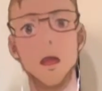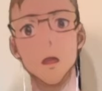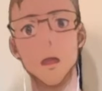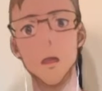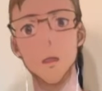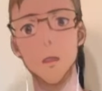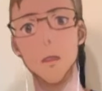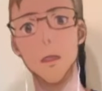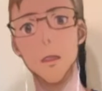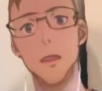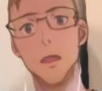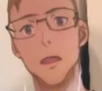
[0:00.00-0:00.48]

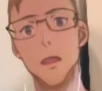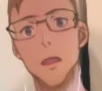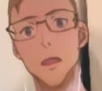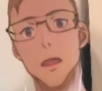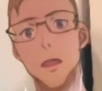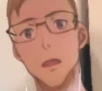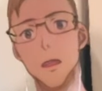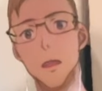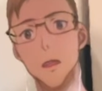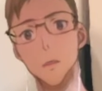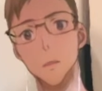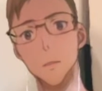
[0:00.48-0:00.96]

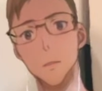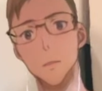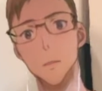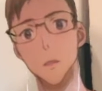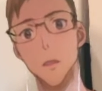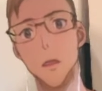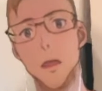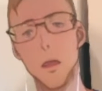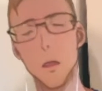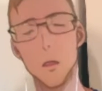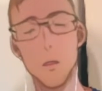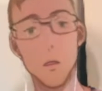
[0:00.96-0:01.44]
the
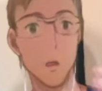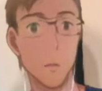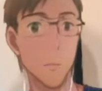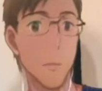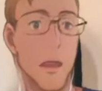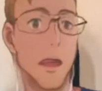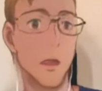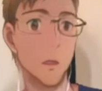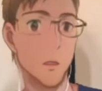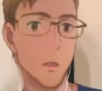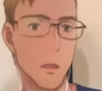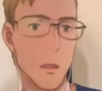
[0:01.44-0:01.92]
actual
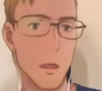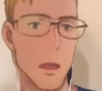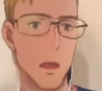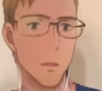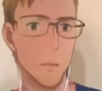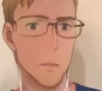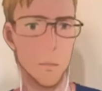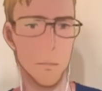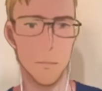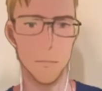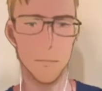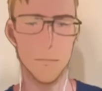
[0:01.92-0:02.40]
miner
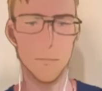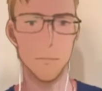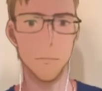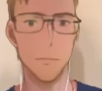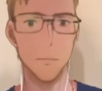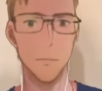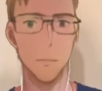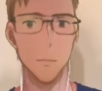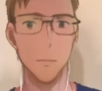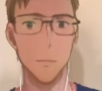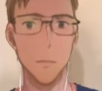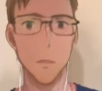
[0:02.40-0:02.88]
itself.
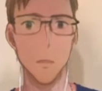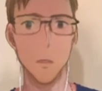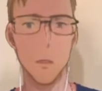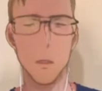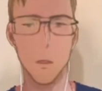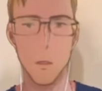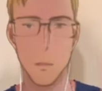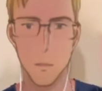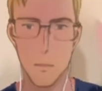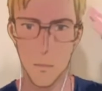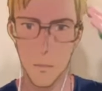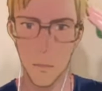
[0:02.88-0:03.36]

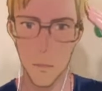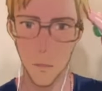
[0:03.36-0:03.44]
So